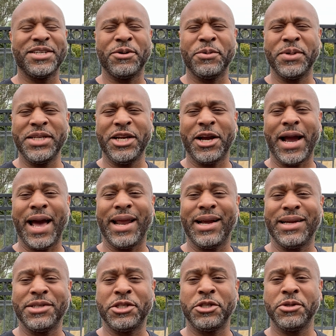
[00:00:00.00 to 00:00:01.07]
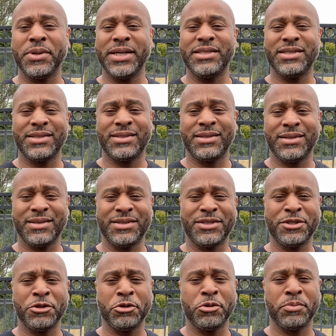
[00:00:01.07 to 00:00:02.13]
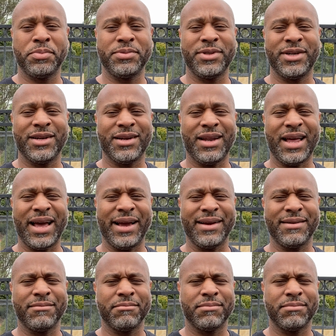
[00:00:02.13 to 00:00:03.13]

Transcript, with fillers: so when you're adding two inches to the S U V, you're like,